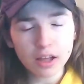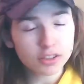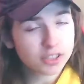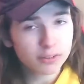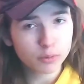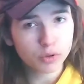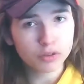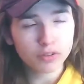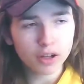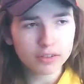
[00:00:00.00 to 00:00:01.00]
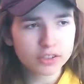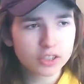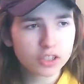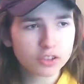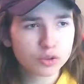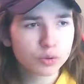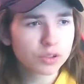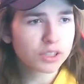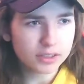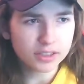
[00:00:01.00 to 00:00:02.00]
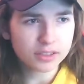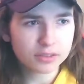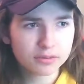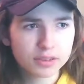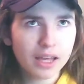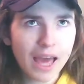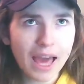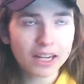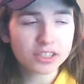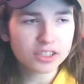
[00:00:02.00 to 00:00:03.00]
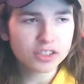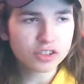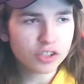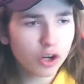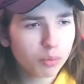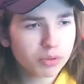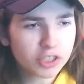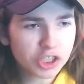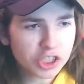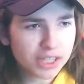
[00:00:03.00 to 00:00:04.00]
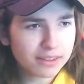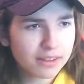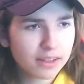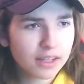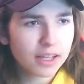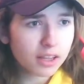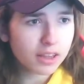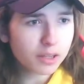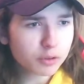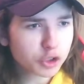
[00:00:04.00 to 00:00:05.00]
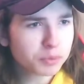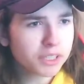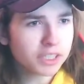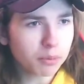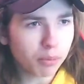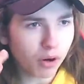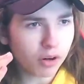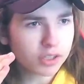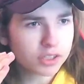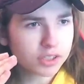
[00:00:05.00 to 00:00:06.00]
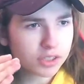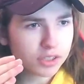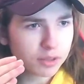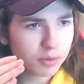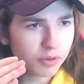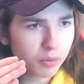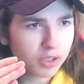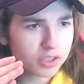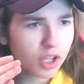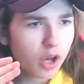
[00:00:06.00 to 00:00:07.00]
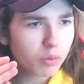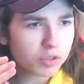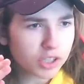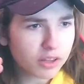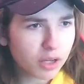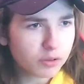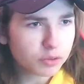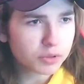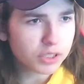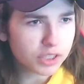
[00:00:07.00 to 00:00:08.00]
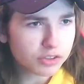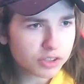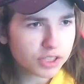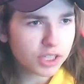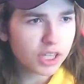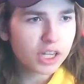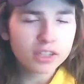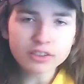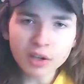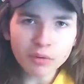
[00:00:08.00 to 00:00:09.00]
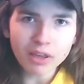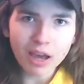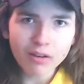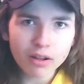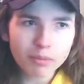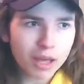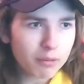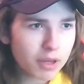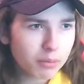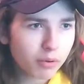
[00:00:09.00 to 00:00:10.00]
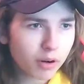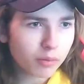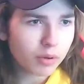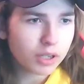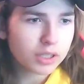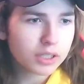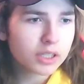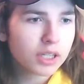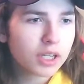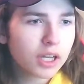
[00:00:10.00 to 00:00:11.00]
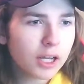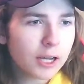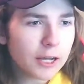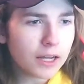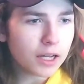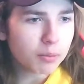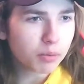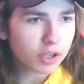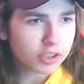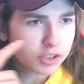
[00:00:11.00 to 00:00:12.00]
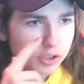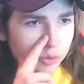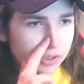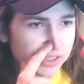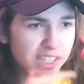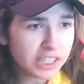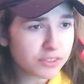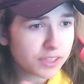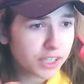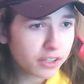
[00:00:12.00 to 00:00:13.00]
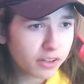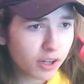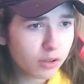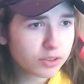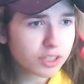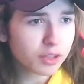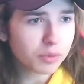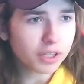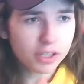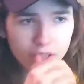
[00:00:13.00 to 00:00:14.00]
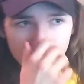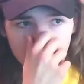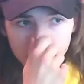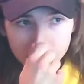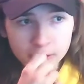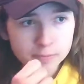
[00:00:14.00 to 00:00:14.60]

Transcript: Steppenwolf obviously looks cooler. His axe is dope as shit. They were split into parts, the movie was, which I thought was pretty interesting. Don't Count on Batman, Part 1. Part 2 was The Age of Heroes, and then we kind of